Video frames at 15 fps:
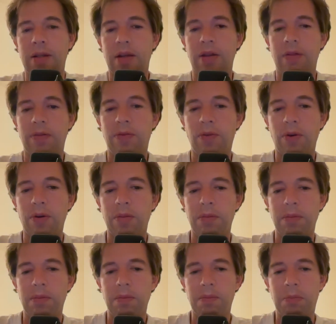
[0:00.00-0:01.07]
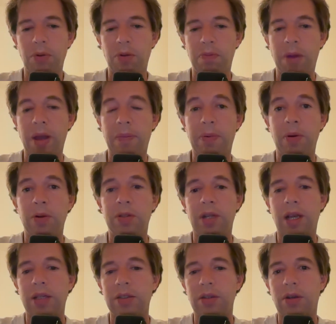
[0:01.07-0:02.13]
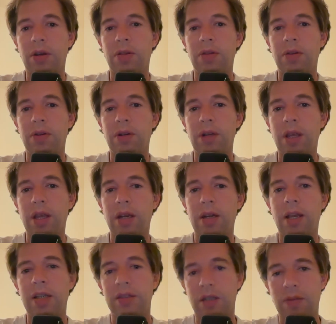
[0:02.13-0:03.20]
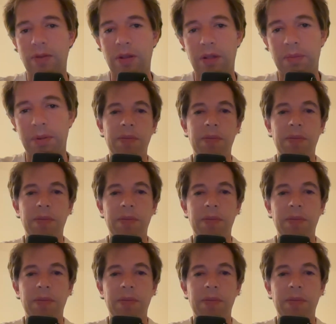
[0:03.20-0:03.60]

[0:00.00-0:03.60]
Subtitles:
inform both my approach as an author and as a developer.